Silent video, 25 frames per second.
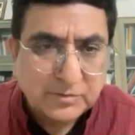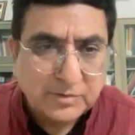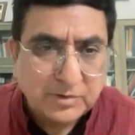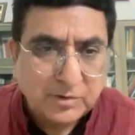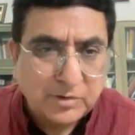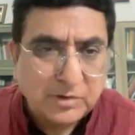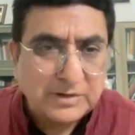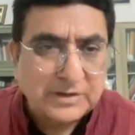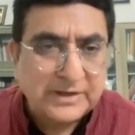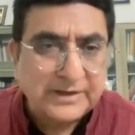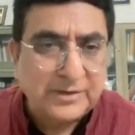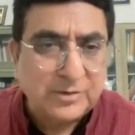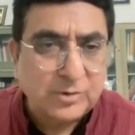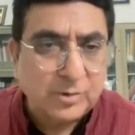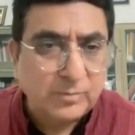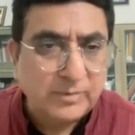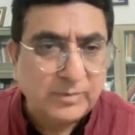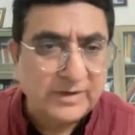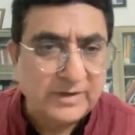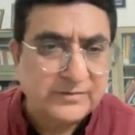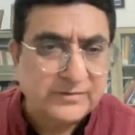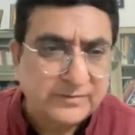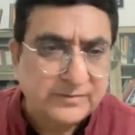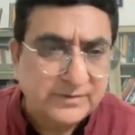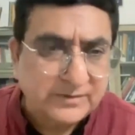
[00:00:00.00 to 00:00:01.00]
all the
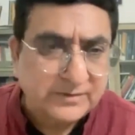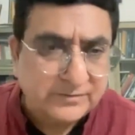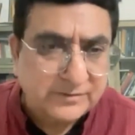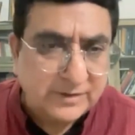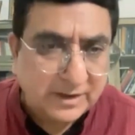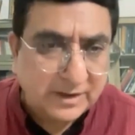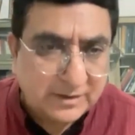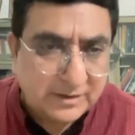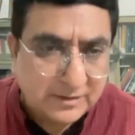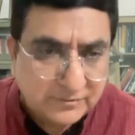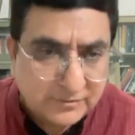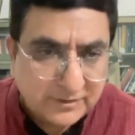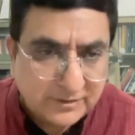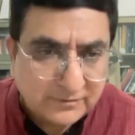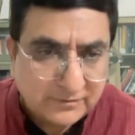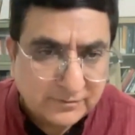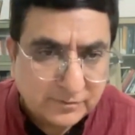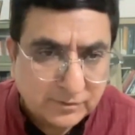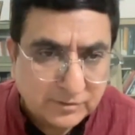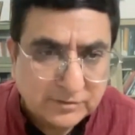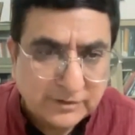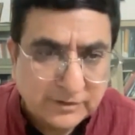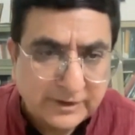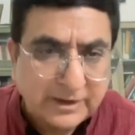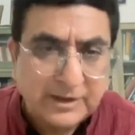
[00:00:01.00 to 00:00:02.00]
Indo-Pacific strategies,
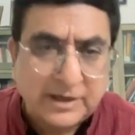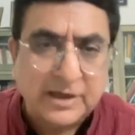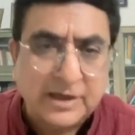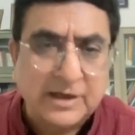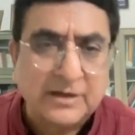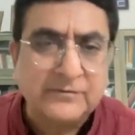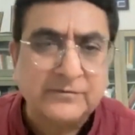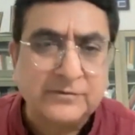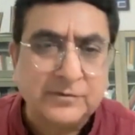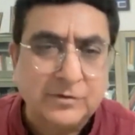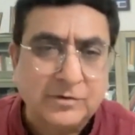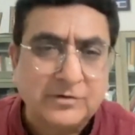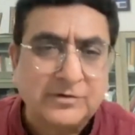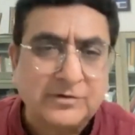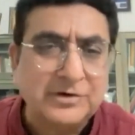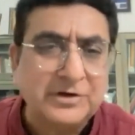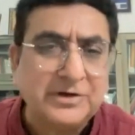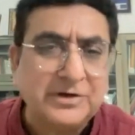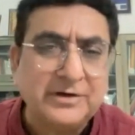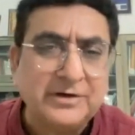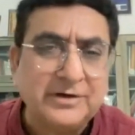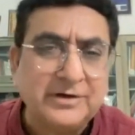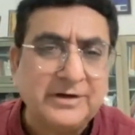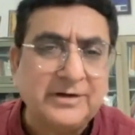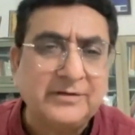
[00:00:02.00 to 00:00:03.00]
although India has not
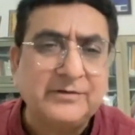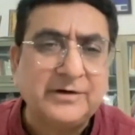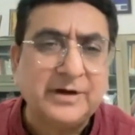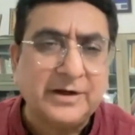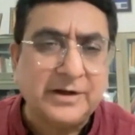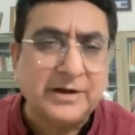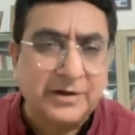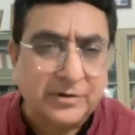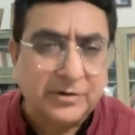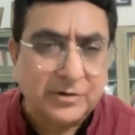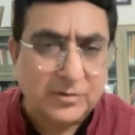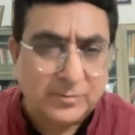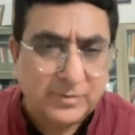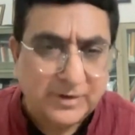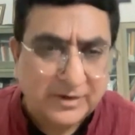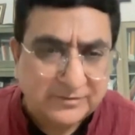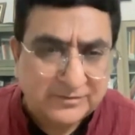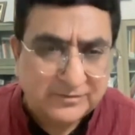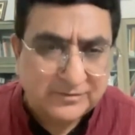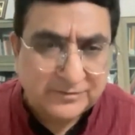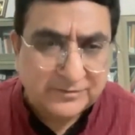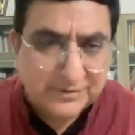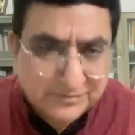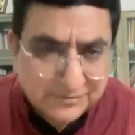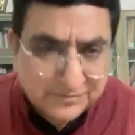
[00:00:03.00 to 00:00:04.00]
really released any
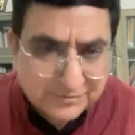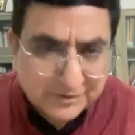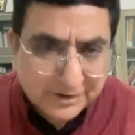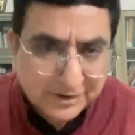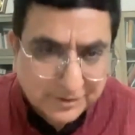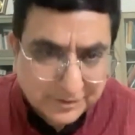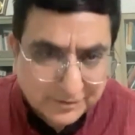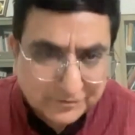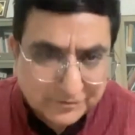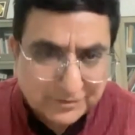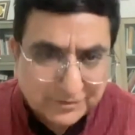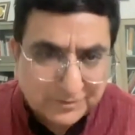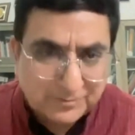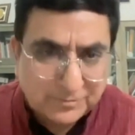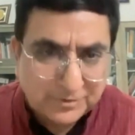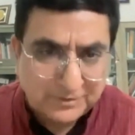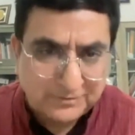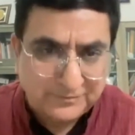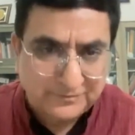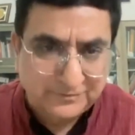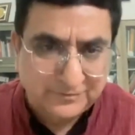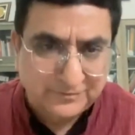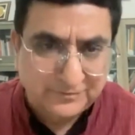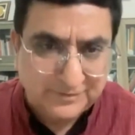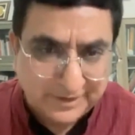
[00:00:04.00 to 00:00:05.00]
Indo-Pacific strategy per
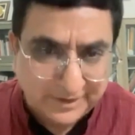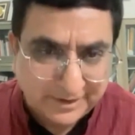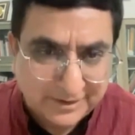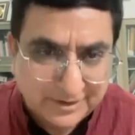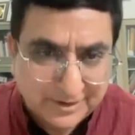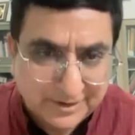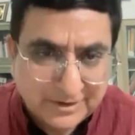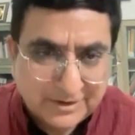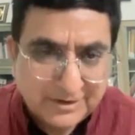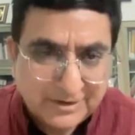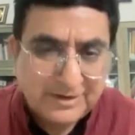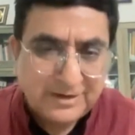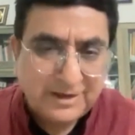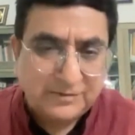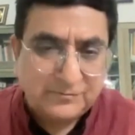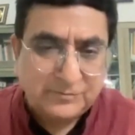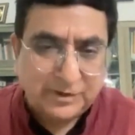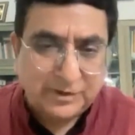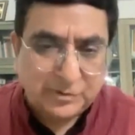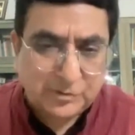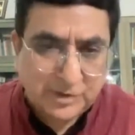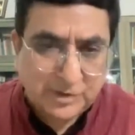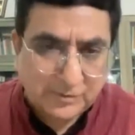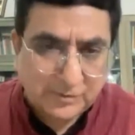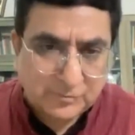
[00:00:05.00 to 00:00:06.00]
se. In
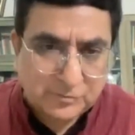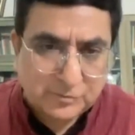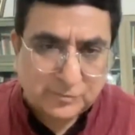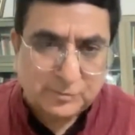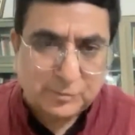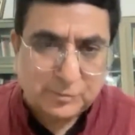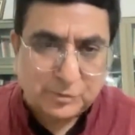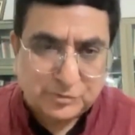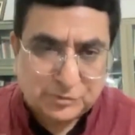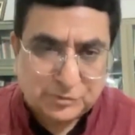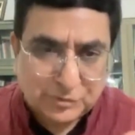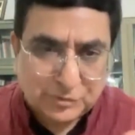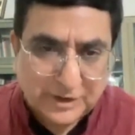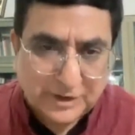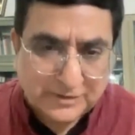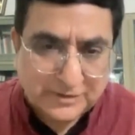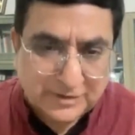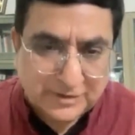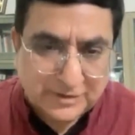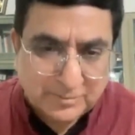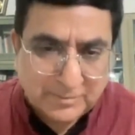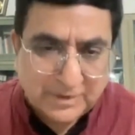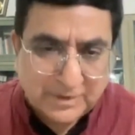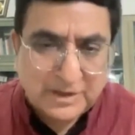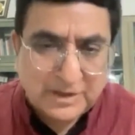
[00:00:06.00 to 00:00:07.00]
fact, you have to put
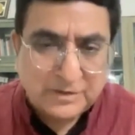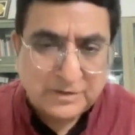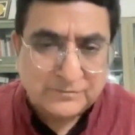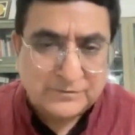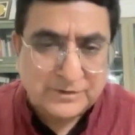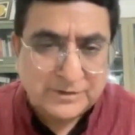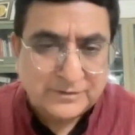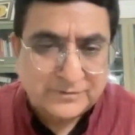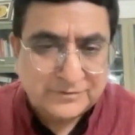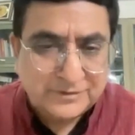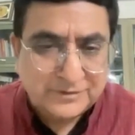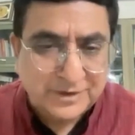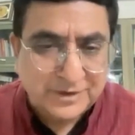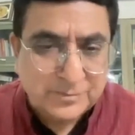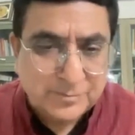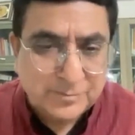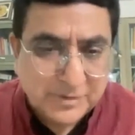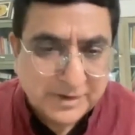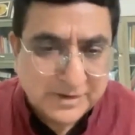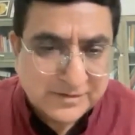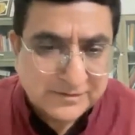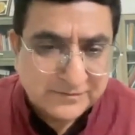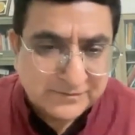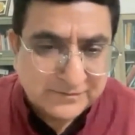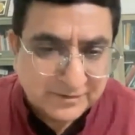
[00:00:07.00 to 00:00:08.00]
together many of the
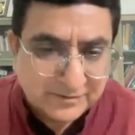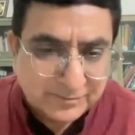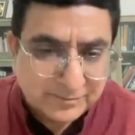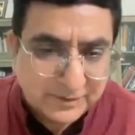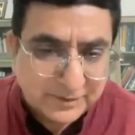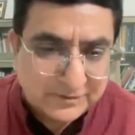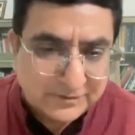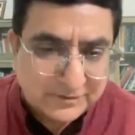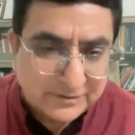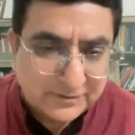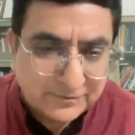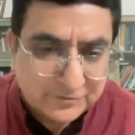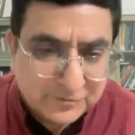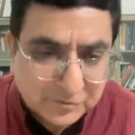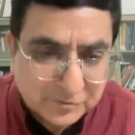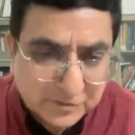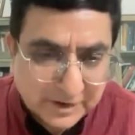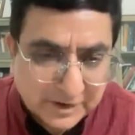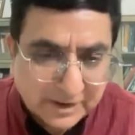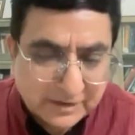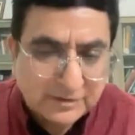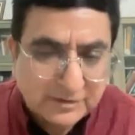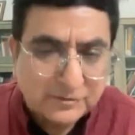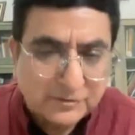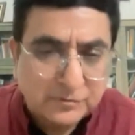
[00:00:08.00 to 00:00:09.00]
statements and speeches
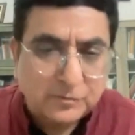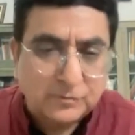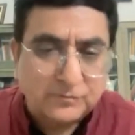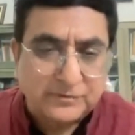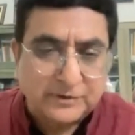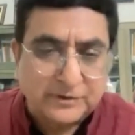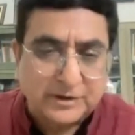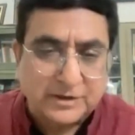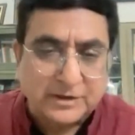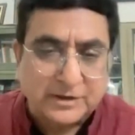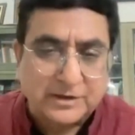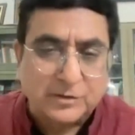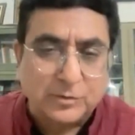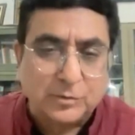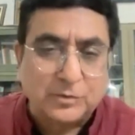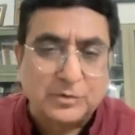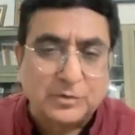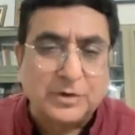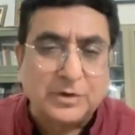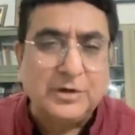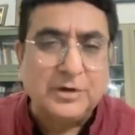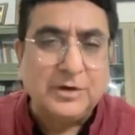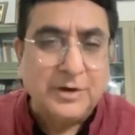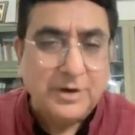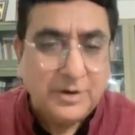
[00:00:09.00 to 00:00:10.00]
together to figure out
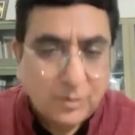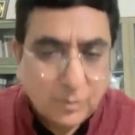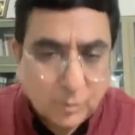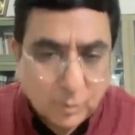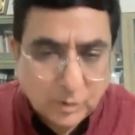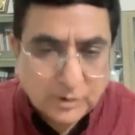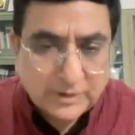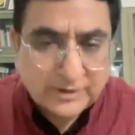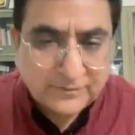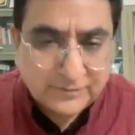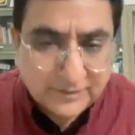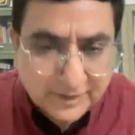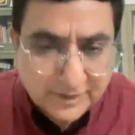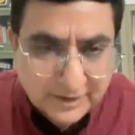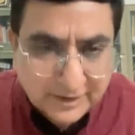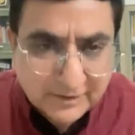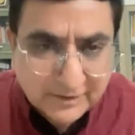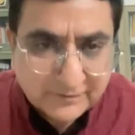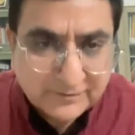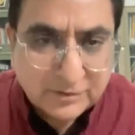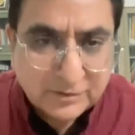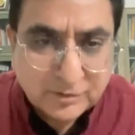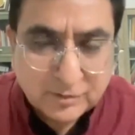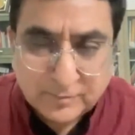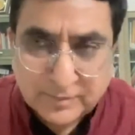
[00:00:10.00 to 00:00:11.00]
what is
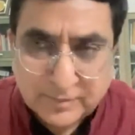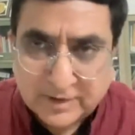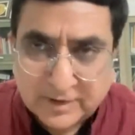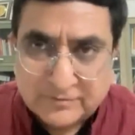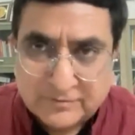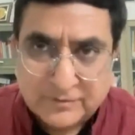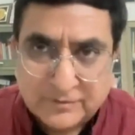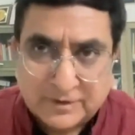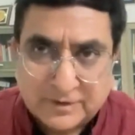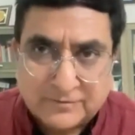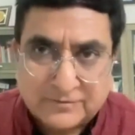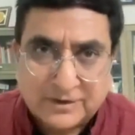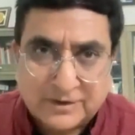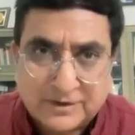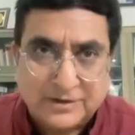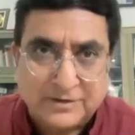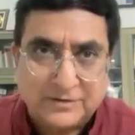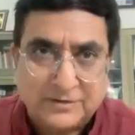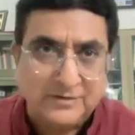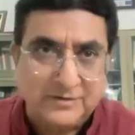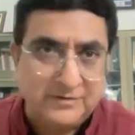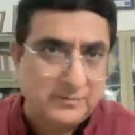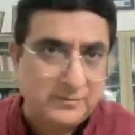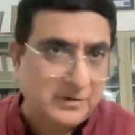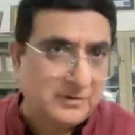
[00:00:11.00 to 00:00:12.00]
India's Indo-Pacific
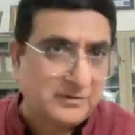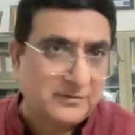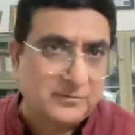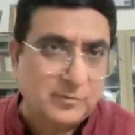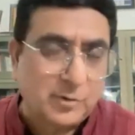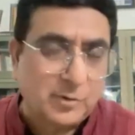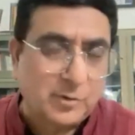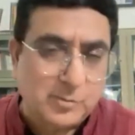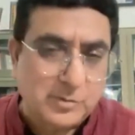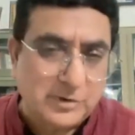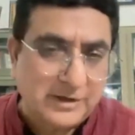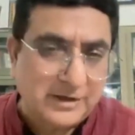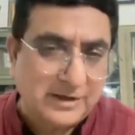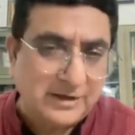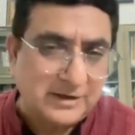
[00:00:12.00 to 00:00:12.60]
strategies, because normally